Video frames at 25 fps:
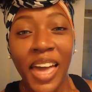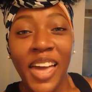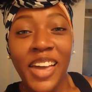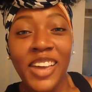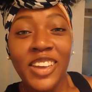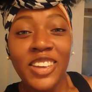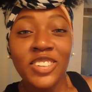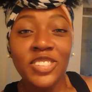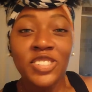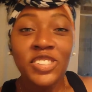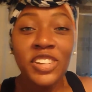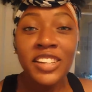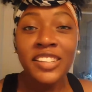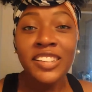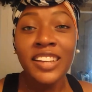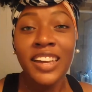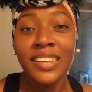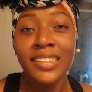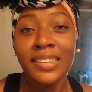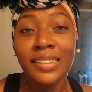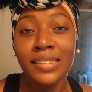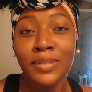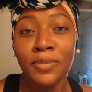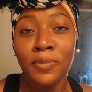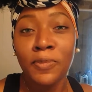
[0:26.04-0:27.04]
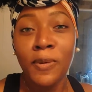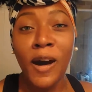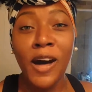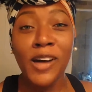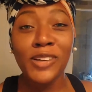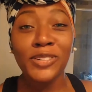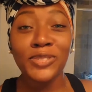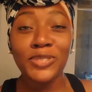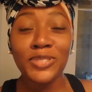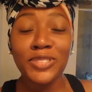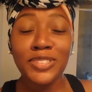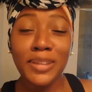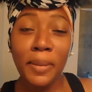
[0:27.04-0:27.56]
She just
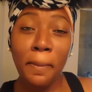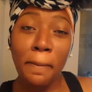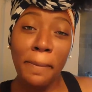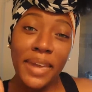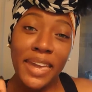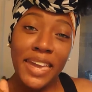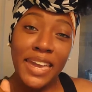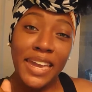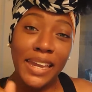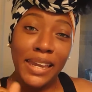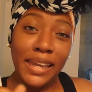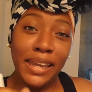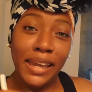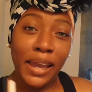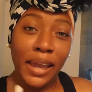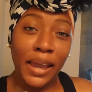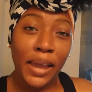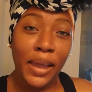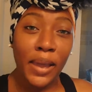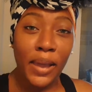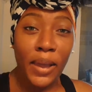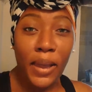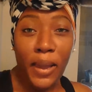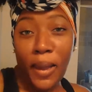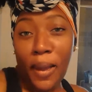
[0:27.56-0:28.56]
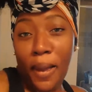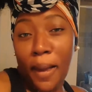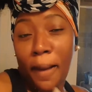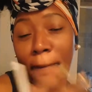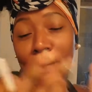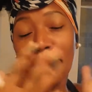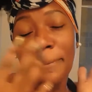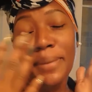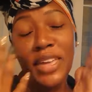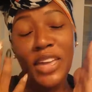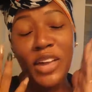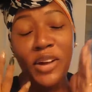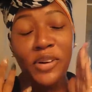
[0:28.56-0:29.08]
wants to be
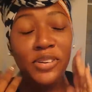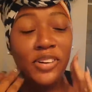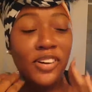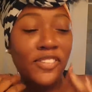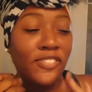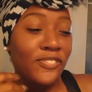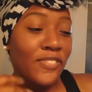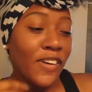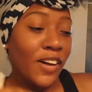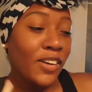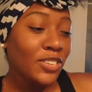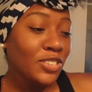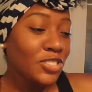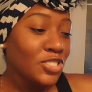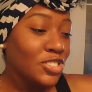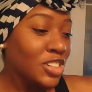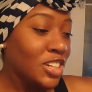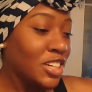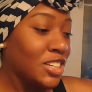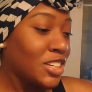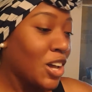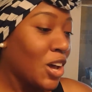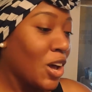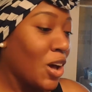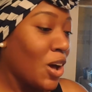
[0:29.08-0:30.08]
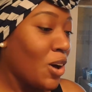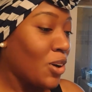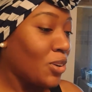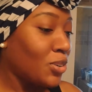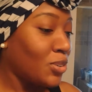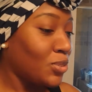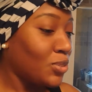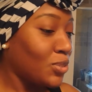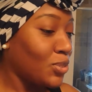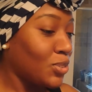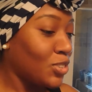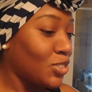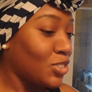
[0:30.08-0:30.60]
beautiful, she knows.
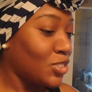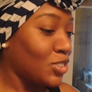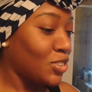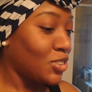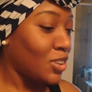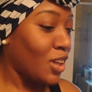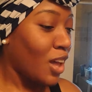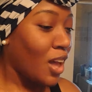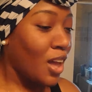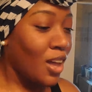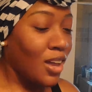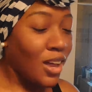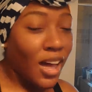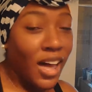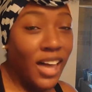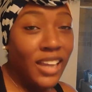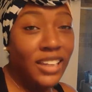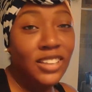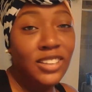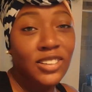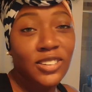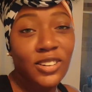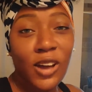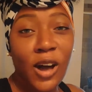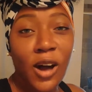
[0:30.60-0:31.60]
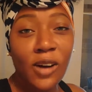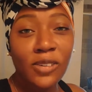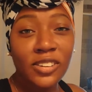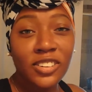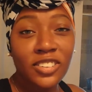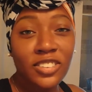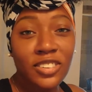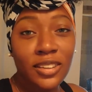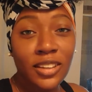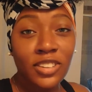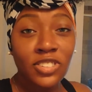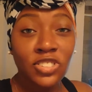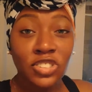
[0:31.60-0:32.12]

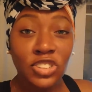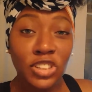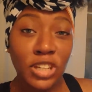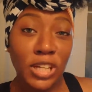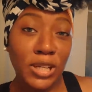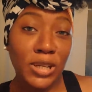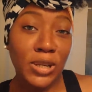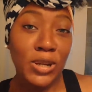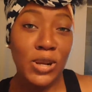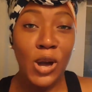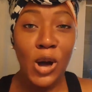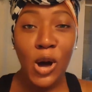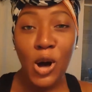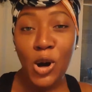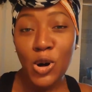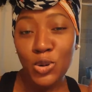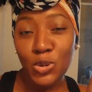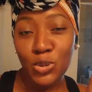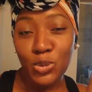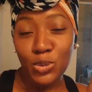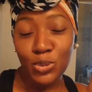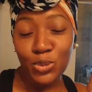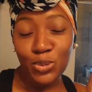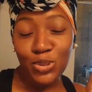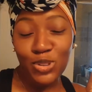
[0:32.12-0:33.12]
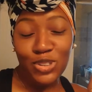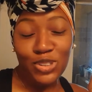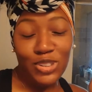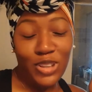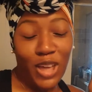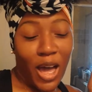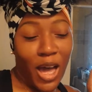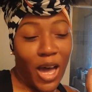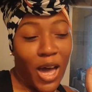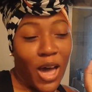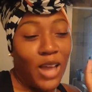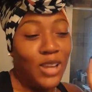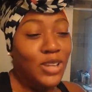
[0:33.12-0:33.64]
Unnoticed, she knows.
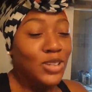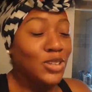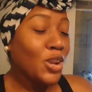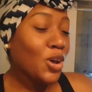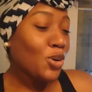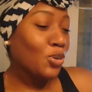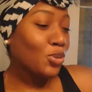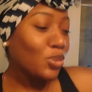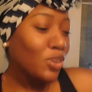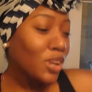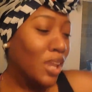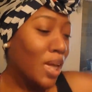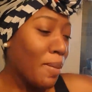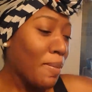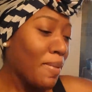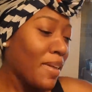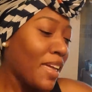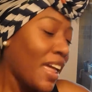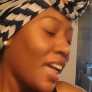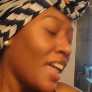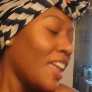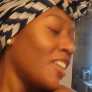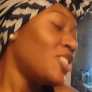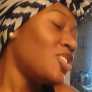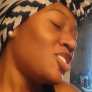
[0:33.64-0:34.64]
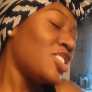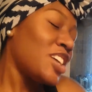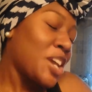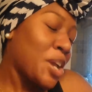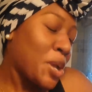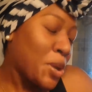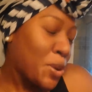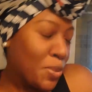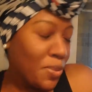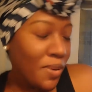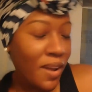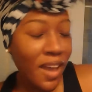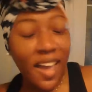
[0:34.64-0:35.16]
No limit, she
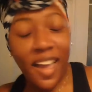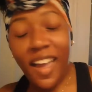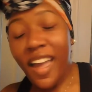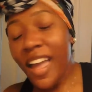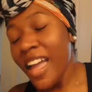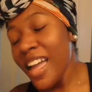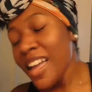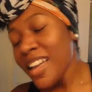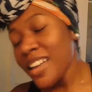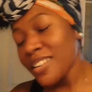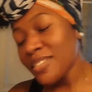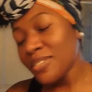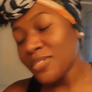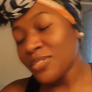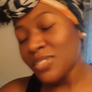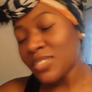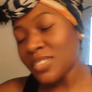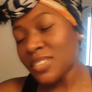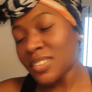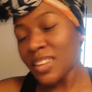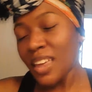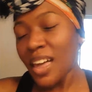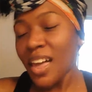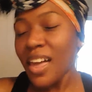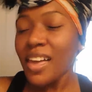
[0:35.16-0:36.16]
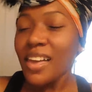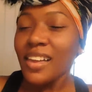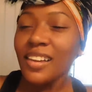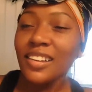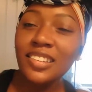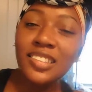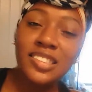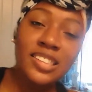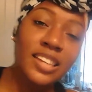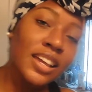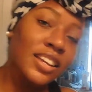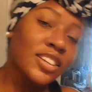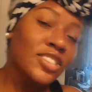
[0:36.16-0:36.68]
craves
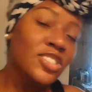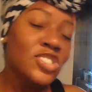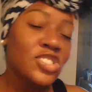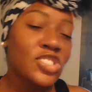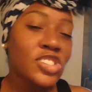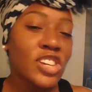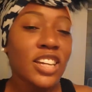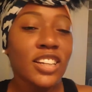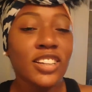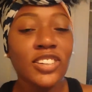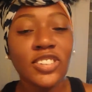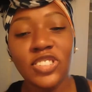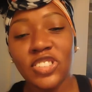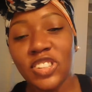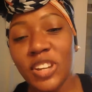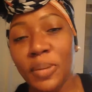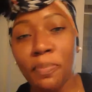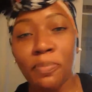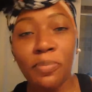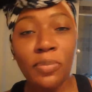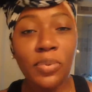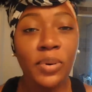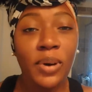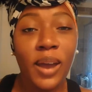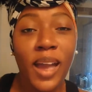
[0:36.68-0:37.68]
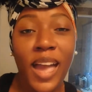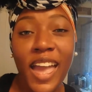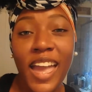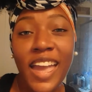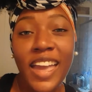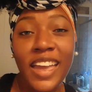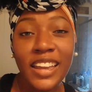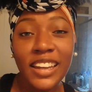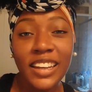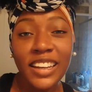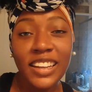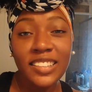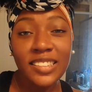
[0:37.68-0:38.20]
attention, she
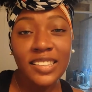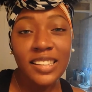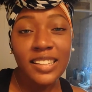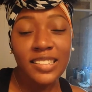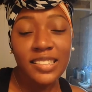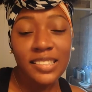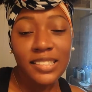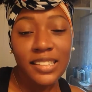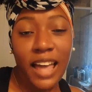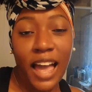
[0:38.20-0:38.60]
praises